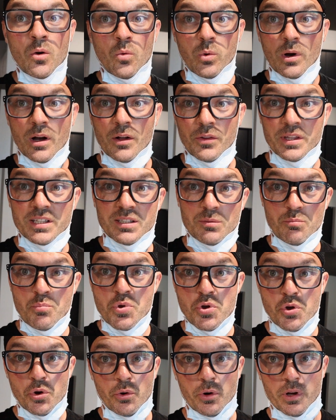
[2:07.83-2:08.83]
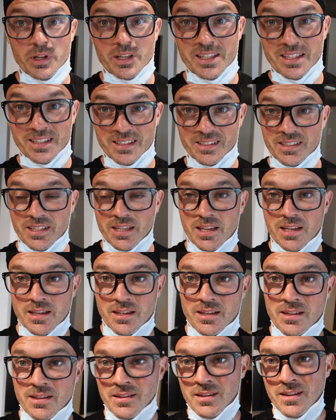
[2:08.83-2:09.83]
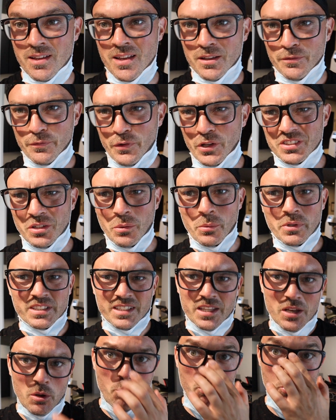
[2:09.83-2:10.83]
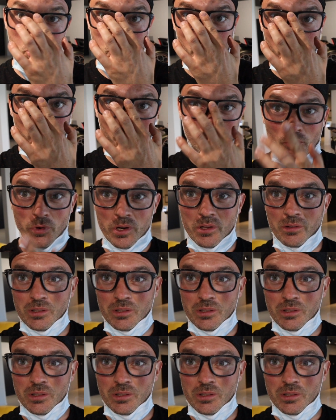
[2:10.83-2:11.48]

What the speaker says: Wow, this MIURA is first time I've seen a MIURA in real